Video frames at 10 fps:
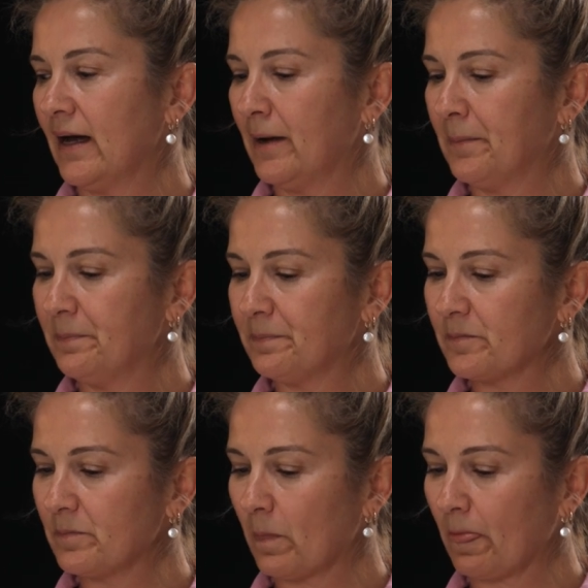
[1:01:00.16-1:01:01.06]
And
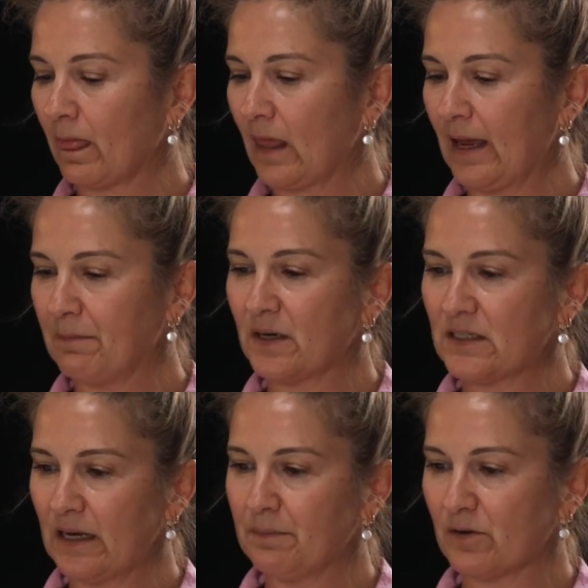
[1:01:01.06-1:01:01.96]
my
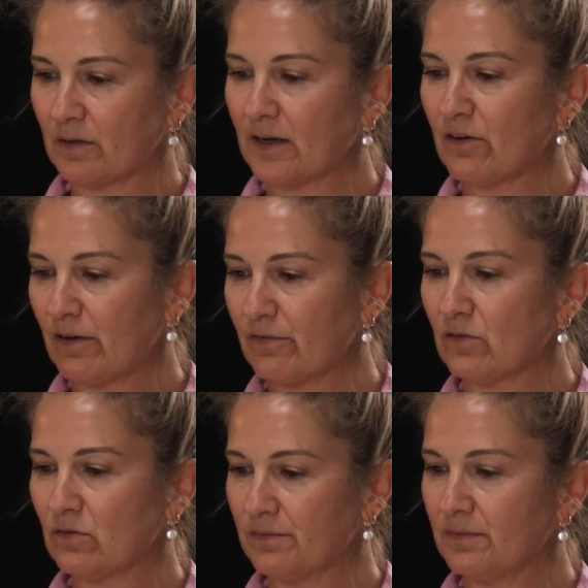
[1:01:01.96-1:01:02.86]
team are really
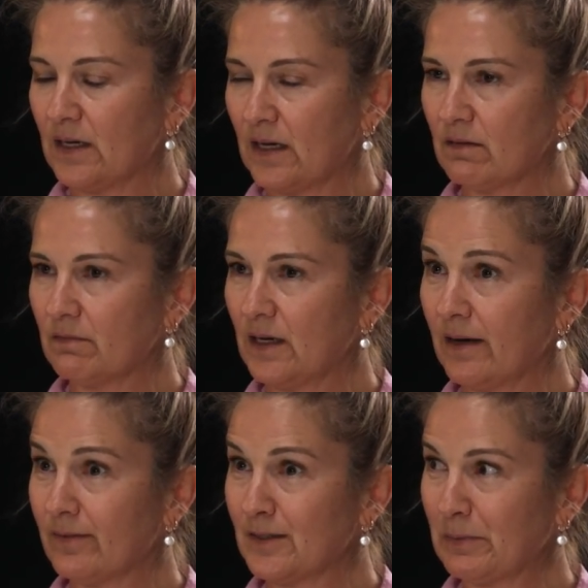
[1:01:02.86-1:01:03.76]
grateful that we
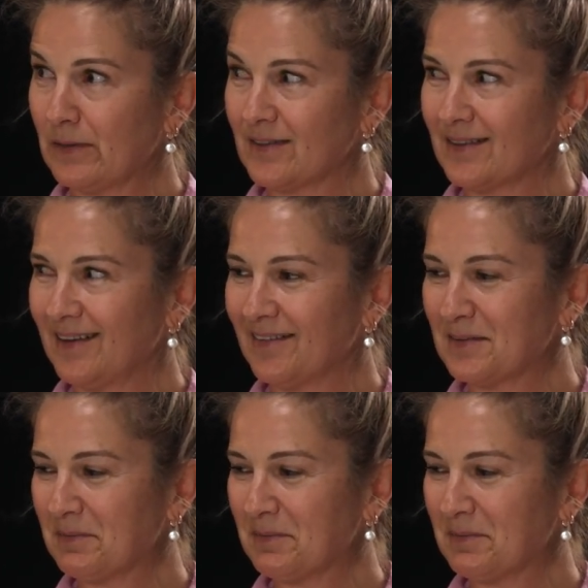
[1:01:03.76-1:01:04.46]
have this person there as